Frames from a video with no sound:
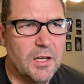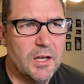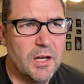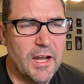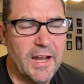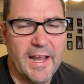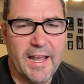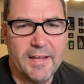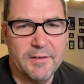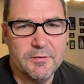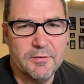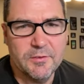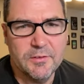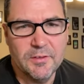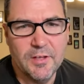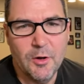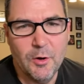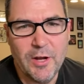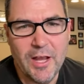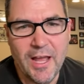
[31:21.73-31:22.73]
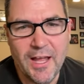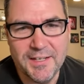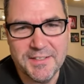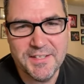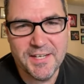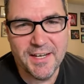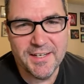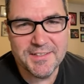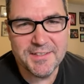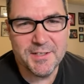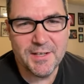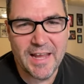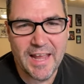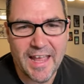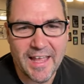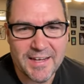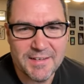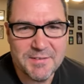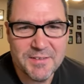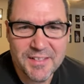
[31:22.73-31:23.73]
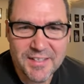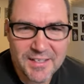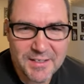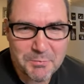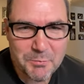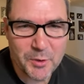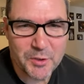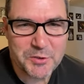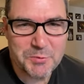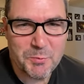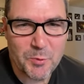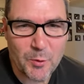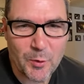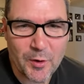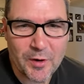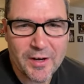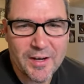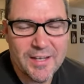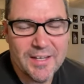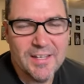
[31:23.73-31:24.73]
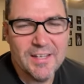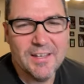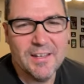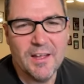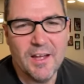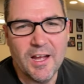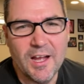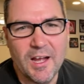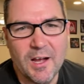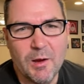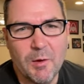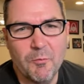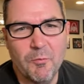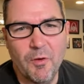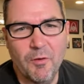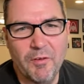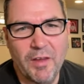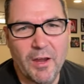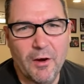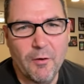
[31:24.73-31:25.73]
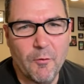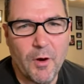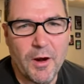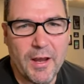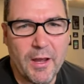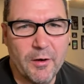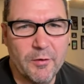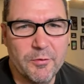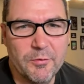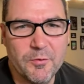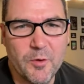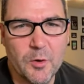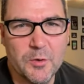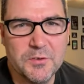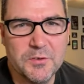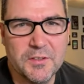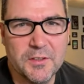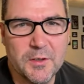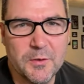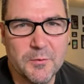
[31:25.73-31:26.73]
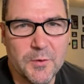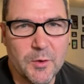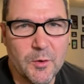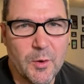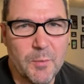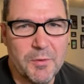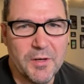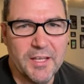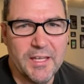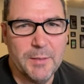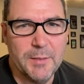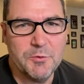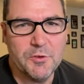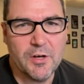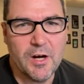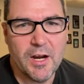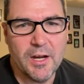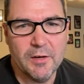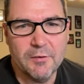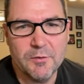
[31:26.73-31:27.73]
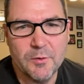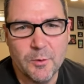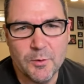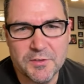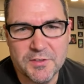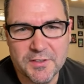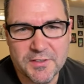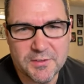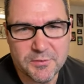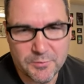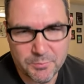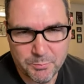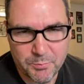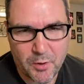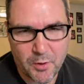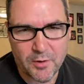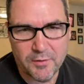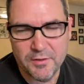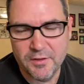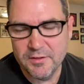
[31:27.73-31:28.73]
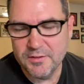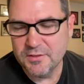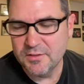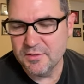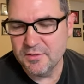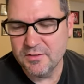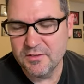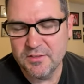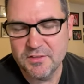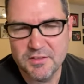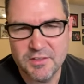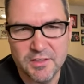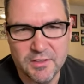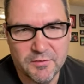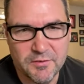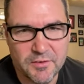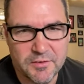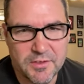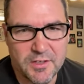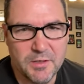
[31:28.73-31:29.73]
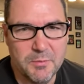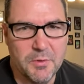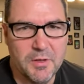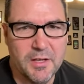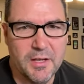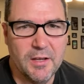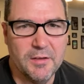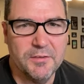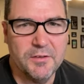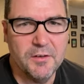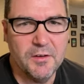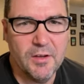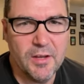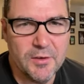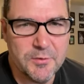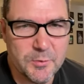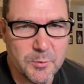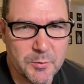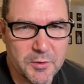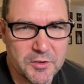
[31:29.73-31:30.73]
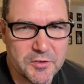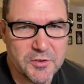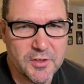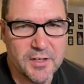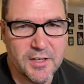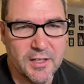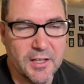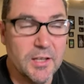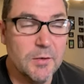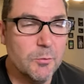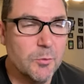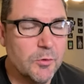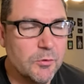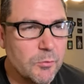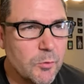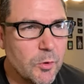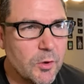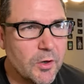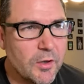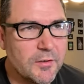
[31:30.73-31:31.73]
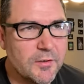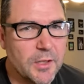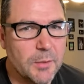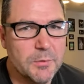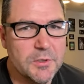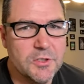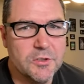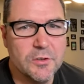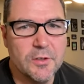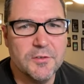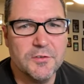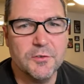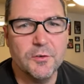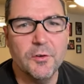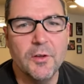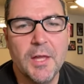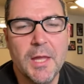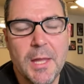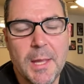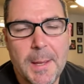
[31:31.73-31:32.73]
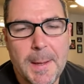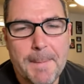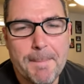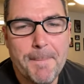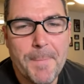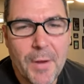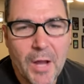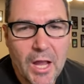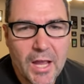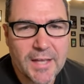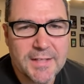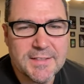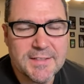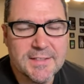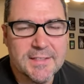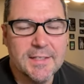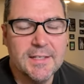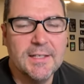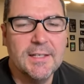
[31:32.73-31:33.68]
had no content to add much more. I've kind of run out of folks to interview. I'm going to keep trying, of course. That's part of this, is to see if there's anybody out there you guys want me to try to get. We'll work on Debbie Schlussel. But